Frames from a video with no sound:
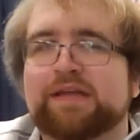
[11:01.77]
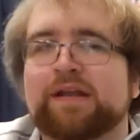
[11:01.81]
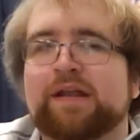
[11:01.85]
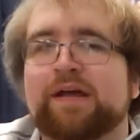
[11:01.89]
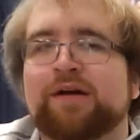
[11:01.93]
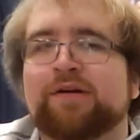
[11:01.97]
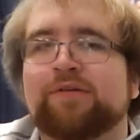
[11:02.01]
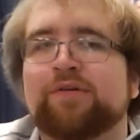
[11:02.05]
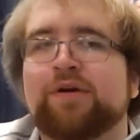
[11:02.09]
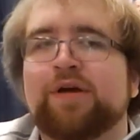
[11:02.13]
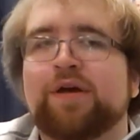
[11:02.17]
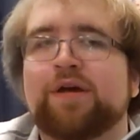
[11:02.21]
you
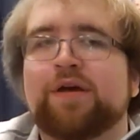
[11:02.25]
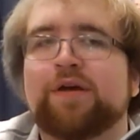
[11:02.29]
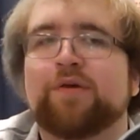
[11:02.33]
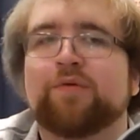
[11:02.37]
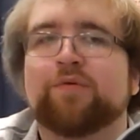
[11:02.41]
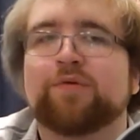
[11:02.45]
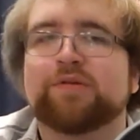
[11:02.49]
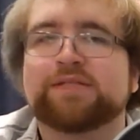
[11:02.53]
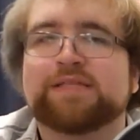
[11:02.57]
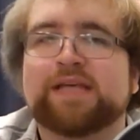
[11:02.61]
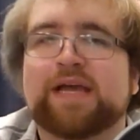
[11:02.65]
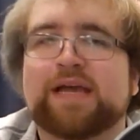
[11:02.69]
know?
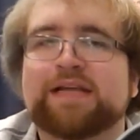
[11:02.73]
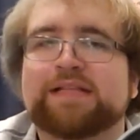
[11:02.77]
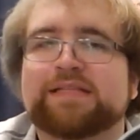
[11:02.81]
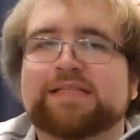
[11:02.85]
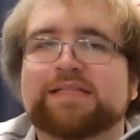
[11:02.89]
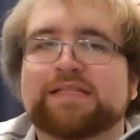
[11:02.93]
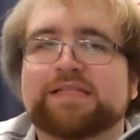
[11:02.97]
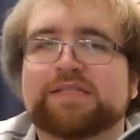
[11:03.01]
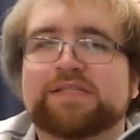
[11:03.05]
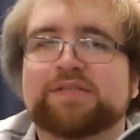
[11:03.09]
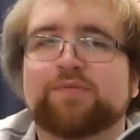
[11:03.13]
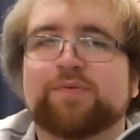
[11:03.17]
We're
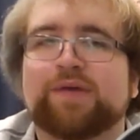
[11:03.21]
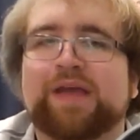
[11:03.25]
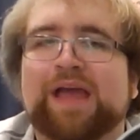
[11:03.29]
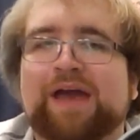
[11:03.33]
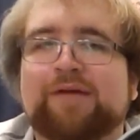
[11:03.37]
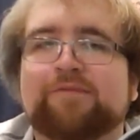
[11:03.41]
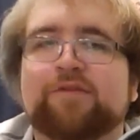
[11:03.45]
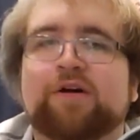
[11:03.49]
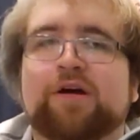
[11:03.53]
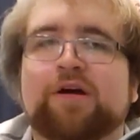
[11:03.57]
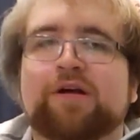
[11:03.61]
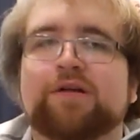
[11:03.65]
scientists, so we
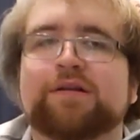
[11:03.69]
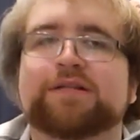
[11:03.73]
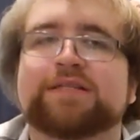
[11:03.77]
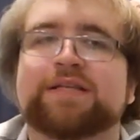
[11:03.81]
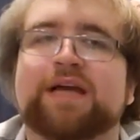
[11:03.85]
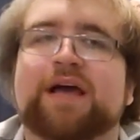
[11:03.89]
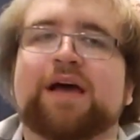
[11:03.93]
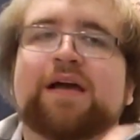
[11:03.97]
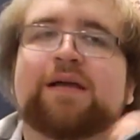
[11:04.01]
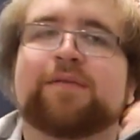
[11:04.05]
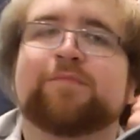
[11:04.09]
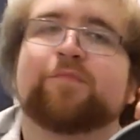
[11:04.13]
have a hard
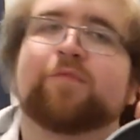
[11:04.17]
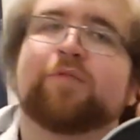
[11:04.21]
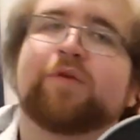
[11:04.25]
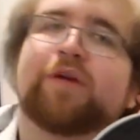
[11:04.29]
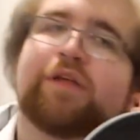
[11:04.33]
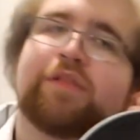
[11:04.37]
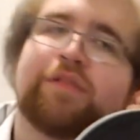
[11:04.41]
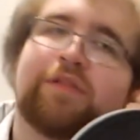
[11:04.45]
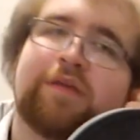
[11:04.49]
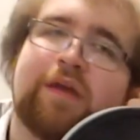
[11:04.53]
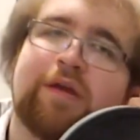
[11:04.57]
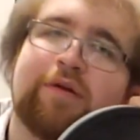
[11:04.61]
time
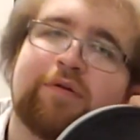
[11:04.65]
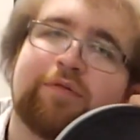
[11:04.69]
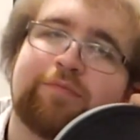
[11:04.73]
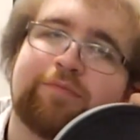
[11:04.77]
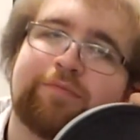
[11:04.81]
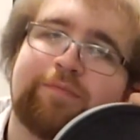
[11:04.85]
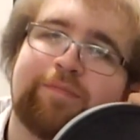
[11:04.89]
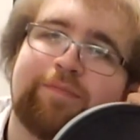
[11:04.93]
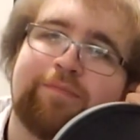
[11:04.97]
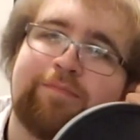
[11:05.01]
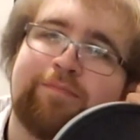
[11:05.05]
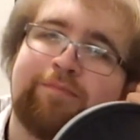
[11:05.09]
with, you
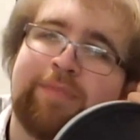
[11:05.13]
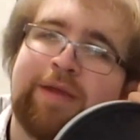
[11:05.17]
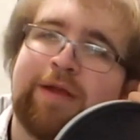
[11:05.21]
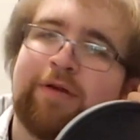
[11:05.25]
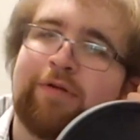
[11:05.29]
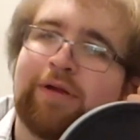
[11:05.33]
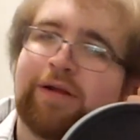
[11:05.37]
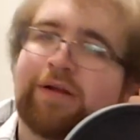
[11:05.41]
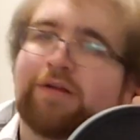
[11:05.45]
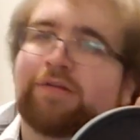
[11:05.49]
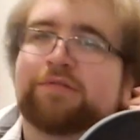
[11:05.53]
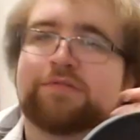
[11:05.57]
know,
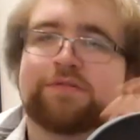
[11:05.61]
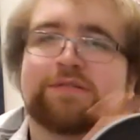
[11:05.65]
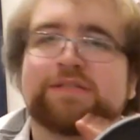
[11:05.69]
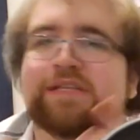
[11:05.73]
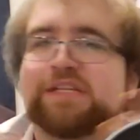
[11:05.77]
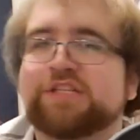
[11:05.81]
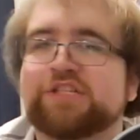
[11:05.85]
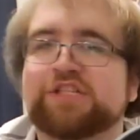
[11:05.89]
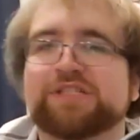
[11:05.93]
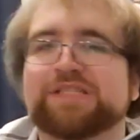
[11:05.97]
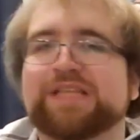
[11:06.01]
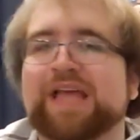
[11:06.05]

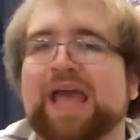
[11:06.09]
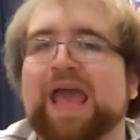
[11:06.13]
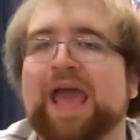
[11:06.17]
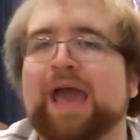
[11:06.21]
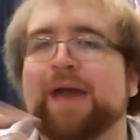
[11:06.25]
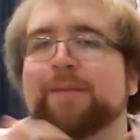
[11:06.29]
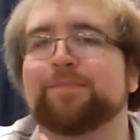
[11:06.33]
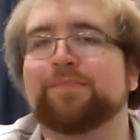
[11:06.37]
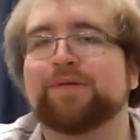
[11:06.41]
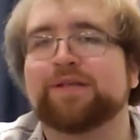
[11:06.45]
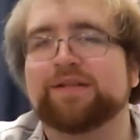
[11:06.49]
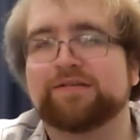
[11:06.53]
miracles that just
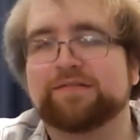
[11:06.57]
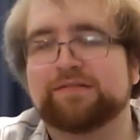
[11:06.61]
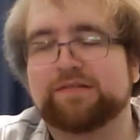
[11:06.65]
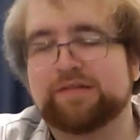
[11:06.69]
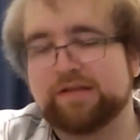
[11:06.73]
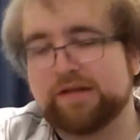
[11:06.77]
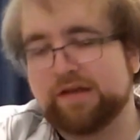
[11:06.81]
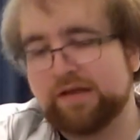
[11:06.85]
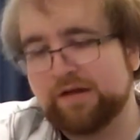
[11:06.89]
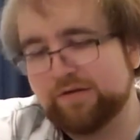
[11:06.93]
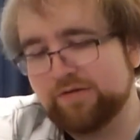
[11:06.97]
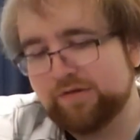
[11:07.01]
happen,
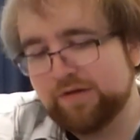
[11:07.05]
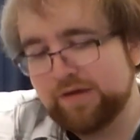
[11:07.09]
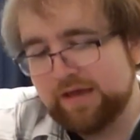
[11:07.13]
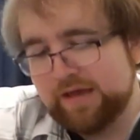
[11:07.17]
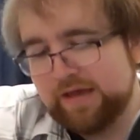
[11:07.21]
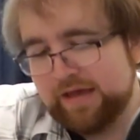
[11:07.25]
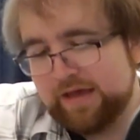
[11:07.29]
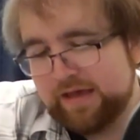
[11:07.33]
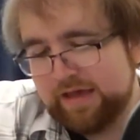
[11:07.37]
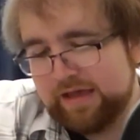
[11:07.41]
you know?